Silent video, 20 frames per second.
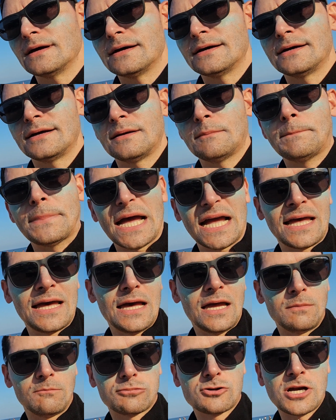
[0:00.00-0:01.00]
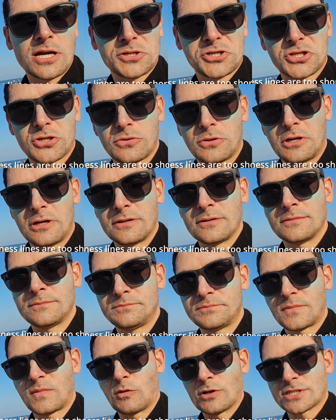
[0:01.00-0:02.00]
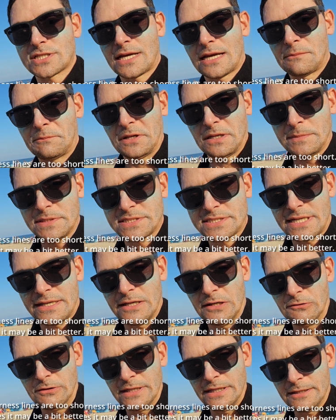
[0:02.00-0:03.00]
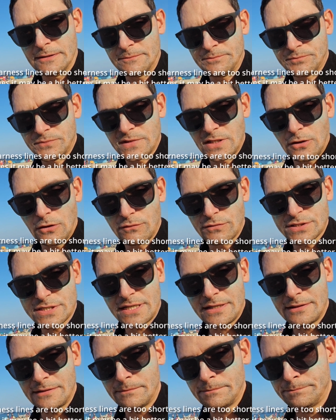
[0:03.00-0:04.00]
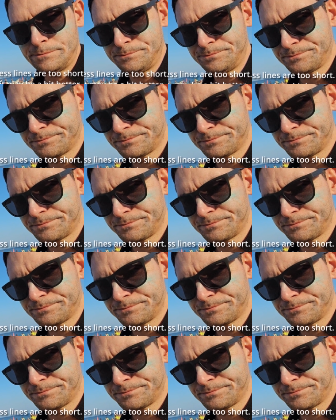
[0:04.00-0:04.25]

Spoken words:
backhand pressure on, which can be a bit tiring over time.